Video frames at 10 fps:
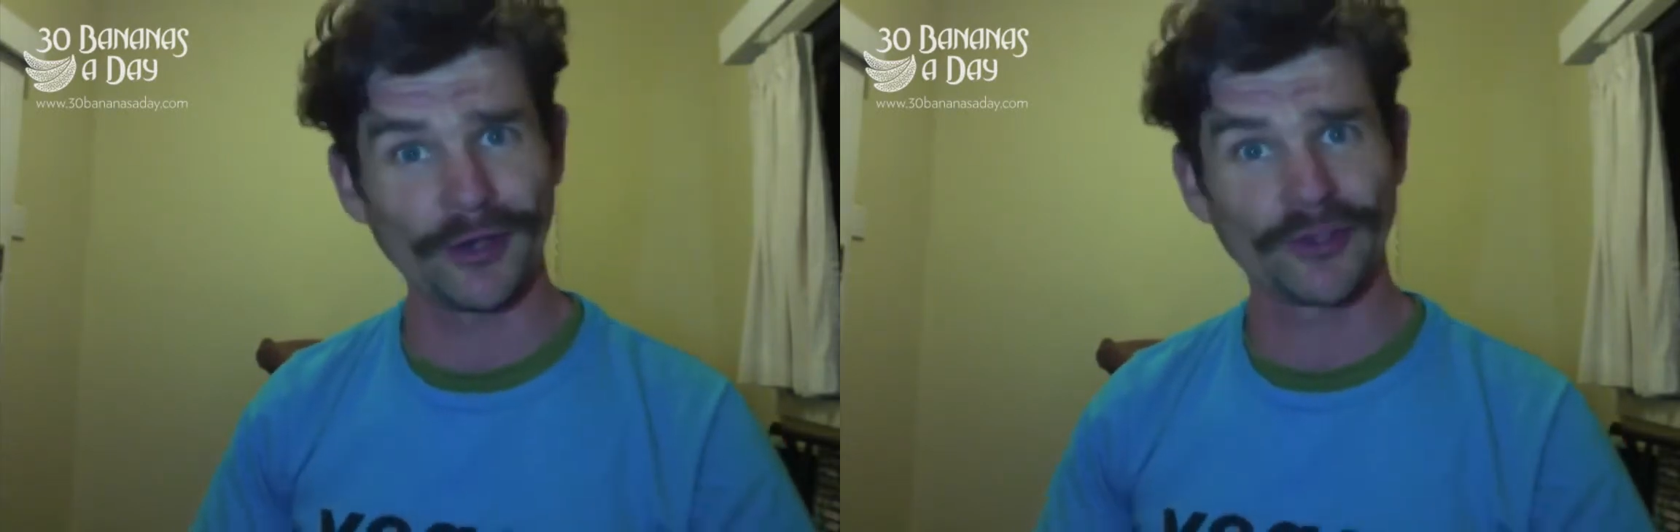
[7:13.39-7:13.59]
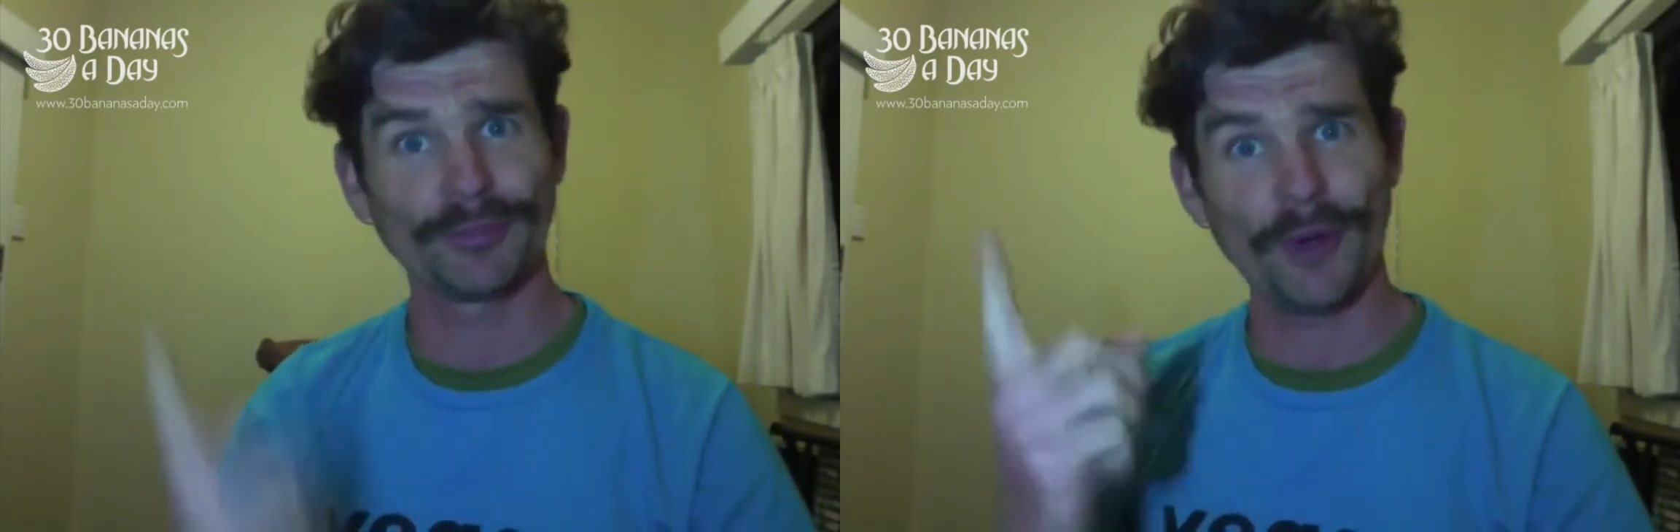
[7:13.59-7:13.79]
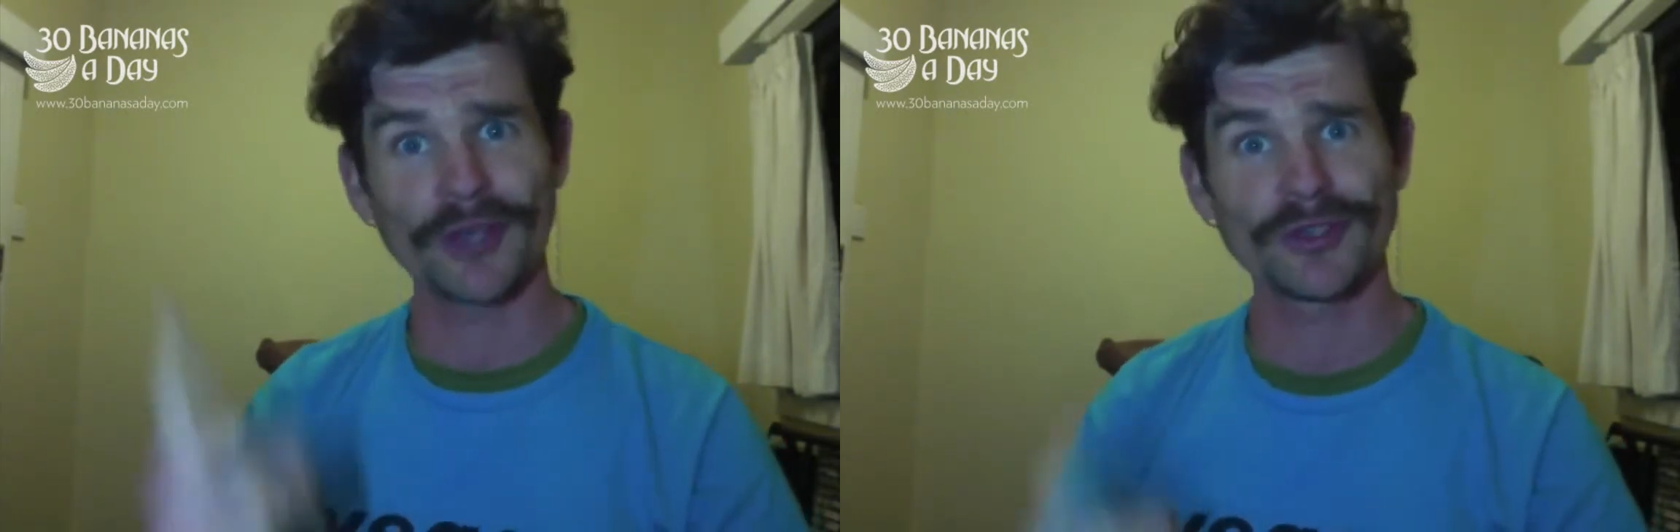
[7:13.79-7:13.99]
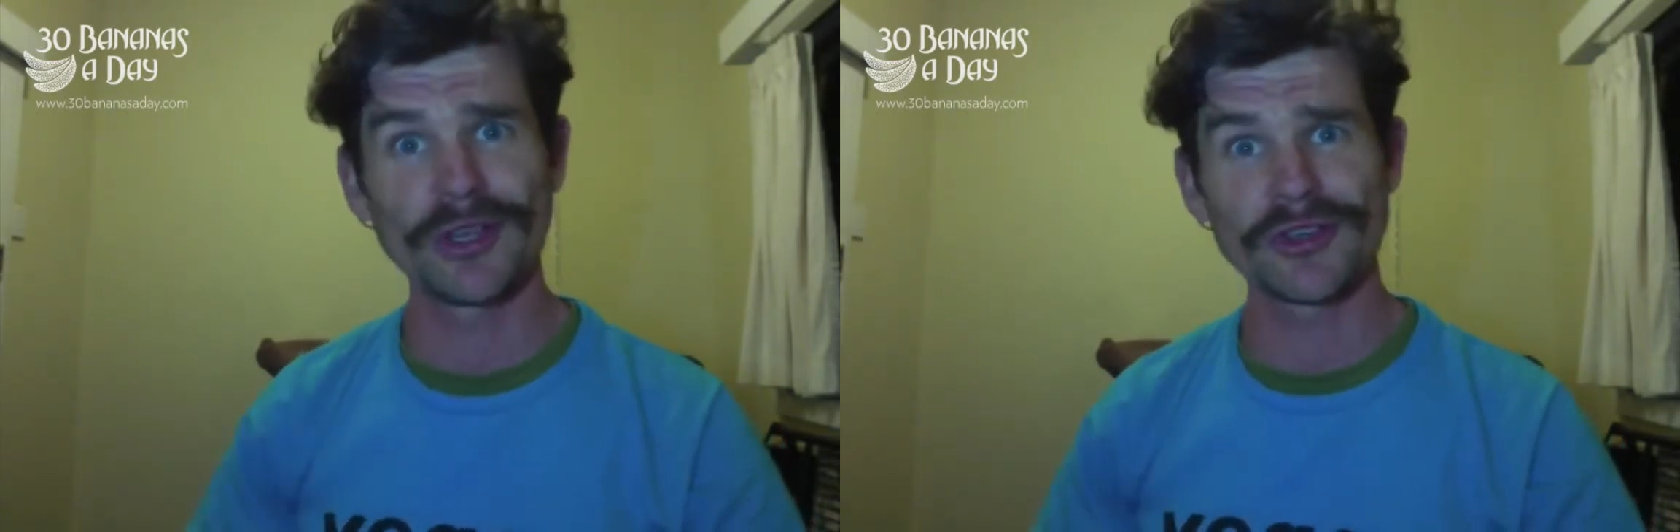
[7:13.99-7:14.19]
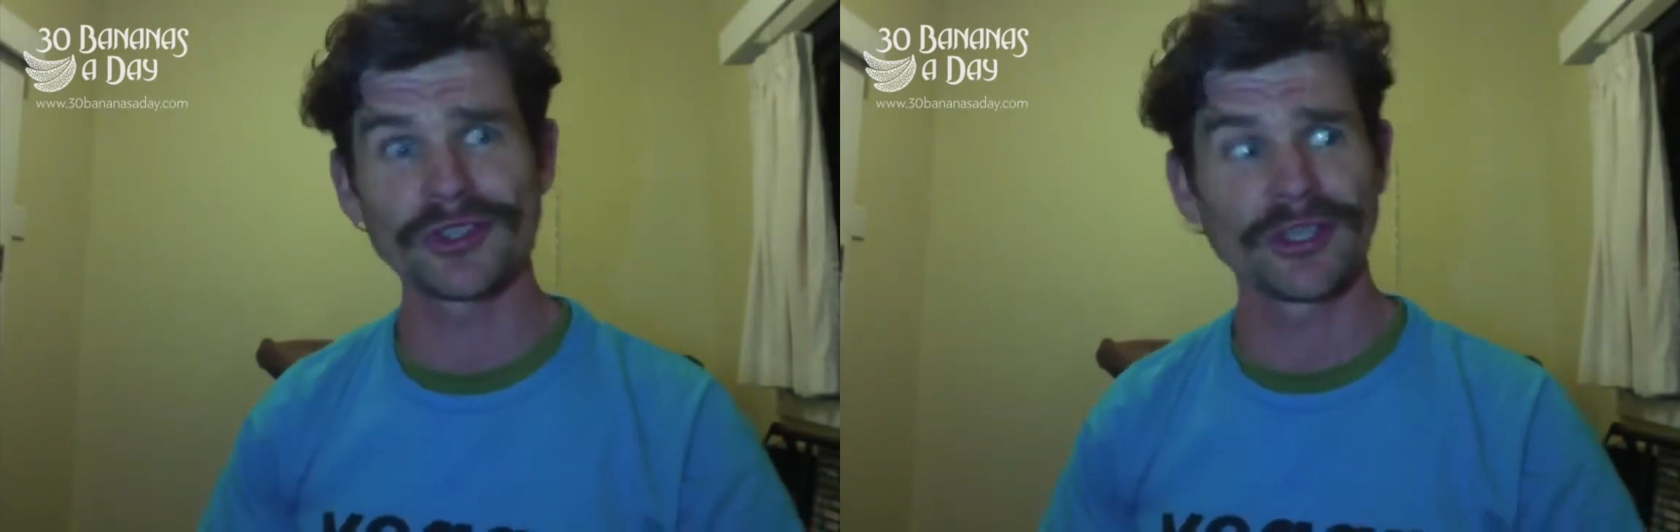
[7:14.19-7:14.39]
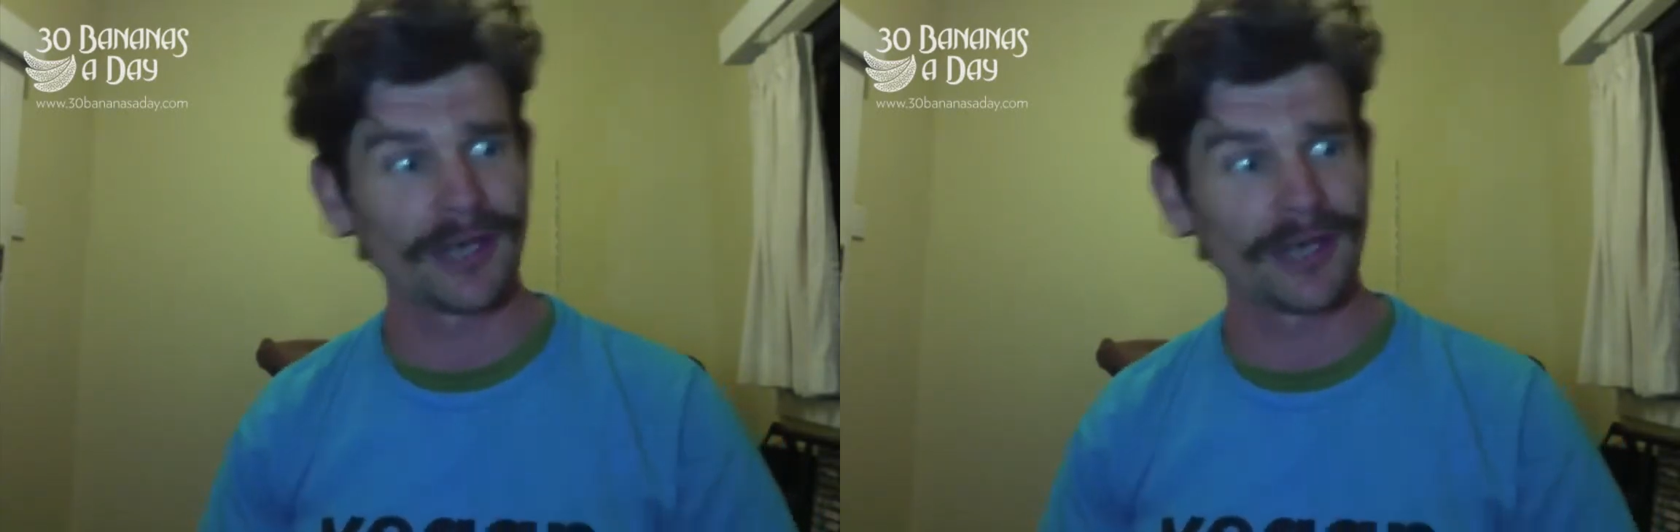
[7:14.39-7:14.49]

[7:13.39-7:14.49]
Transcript: it spikes your insulin,